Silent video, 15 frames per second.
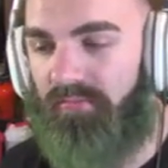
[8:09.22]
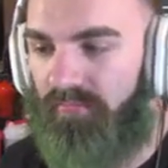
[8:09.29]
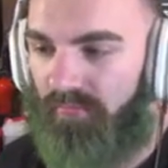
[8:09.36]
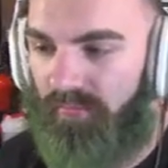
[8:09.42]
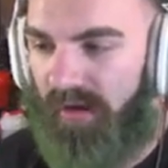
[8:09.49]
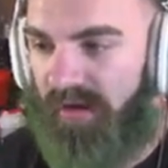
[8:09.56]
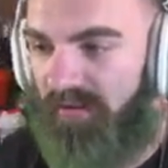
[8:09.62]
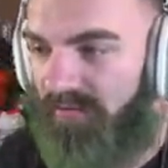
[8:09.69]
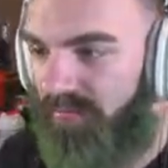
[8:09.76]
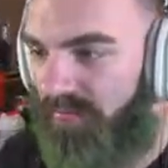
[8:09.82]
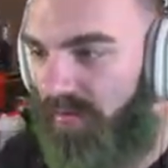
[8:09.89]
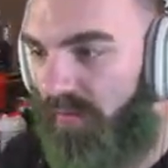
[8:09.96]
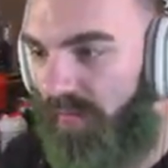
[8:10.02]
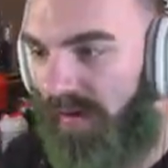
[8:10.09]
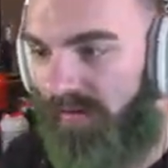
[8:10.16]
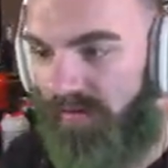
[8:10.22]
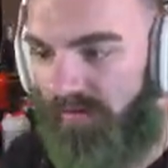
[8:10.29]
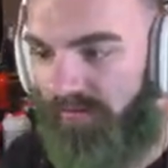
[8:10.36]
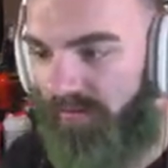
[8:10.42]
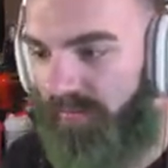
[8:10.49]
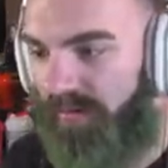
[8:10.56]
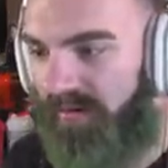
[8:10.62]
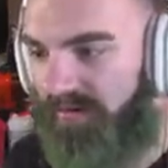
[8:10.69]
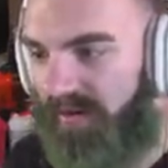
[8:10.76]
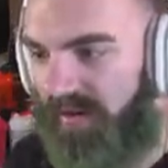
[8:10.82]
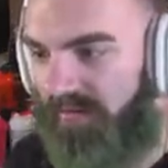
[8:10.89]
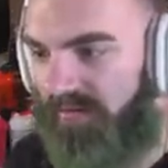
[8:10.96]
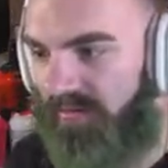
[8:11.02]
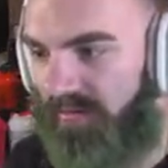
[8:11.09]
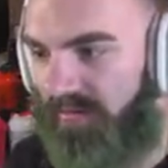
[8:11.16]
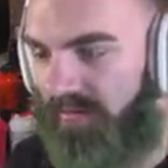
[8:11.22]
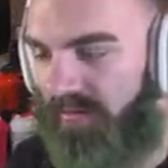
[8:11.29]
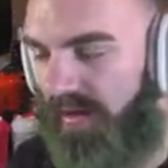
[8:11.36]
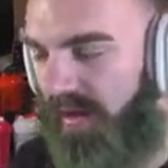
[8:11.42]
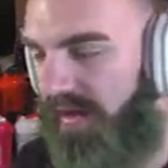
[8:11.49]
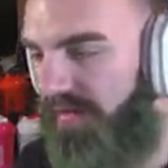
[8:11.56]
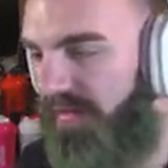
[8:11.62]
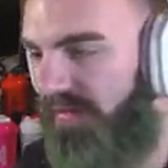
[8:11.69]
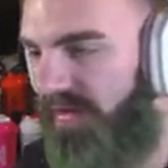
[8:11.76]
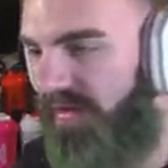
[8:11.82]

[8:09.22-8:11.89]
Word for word: raise awareness for breast cancer and things like